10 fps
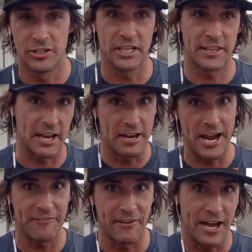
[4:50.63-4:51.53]
to get that
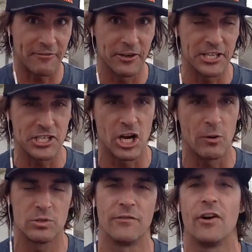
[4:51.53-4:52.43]
nine to five great
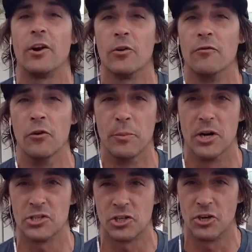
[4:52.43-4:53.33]
job, was if I earned a
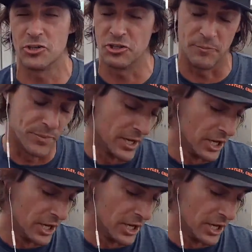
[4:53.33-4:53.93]
football scholarship.